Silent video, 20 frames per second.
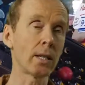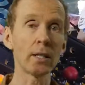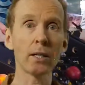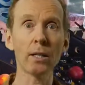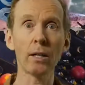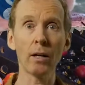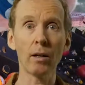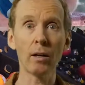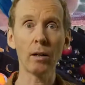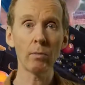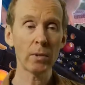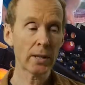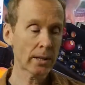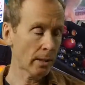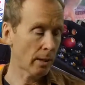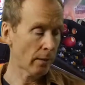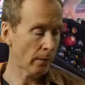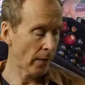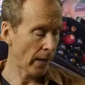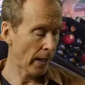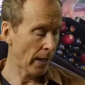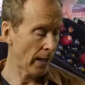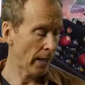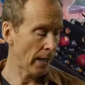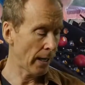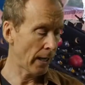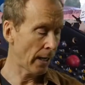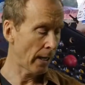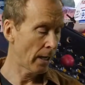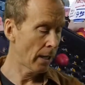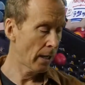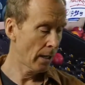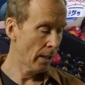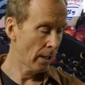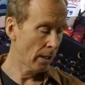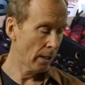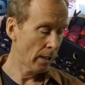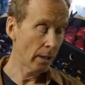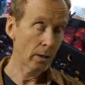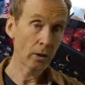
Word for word: So I got myself a, uh, a